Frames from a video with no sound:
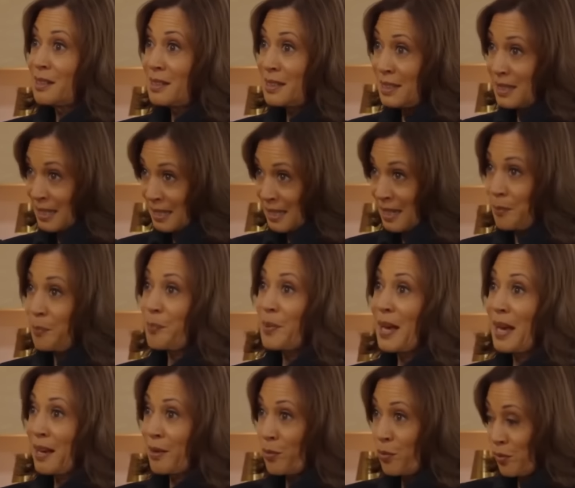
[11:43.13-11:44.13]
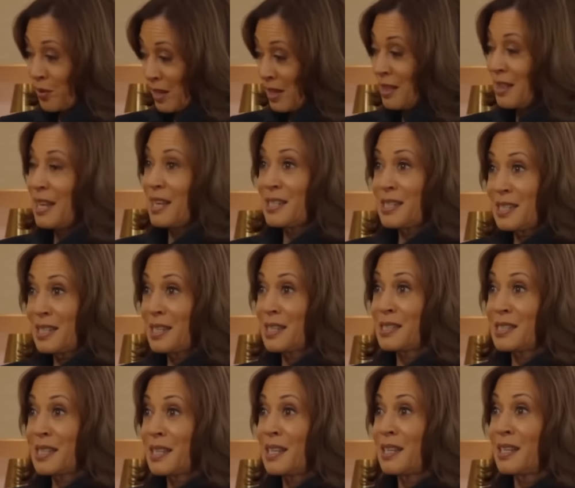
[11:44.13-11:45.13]
To get back in that
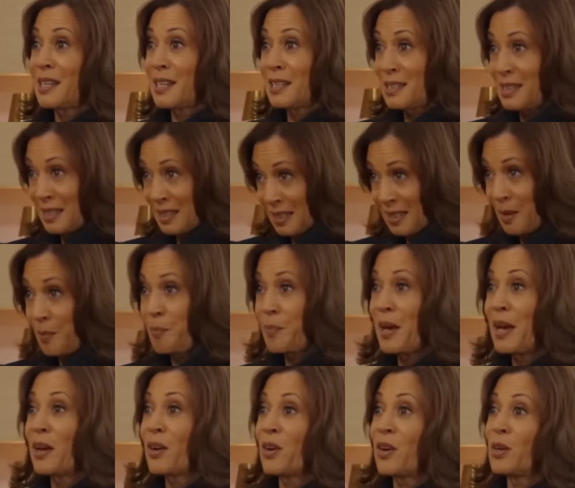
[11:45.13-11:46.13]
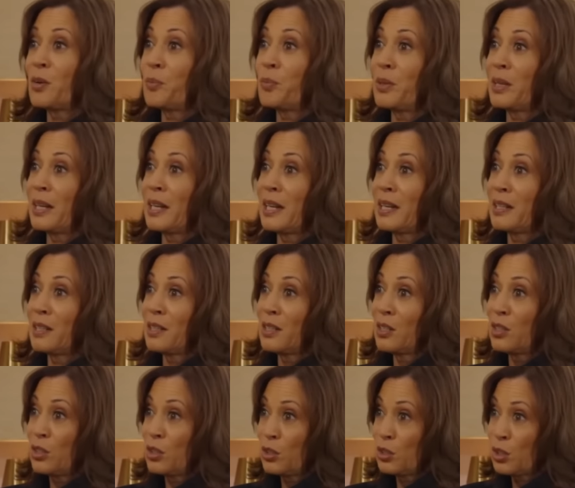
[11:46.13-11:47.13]
TSA line, to get back on a plane,
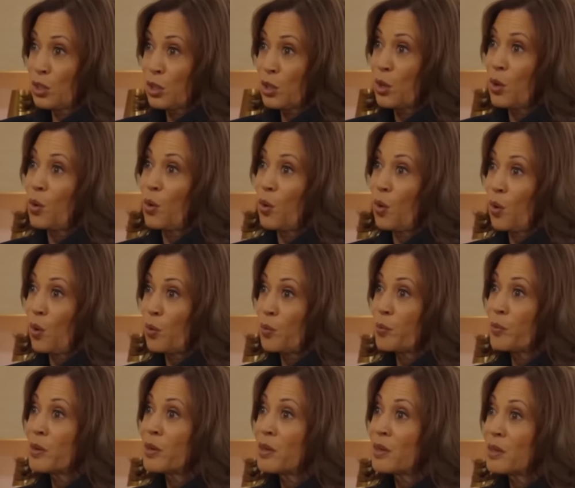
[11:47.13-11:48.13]
to go home.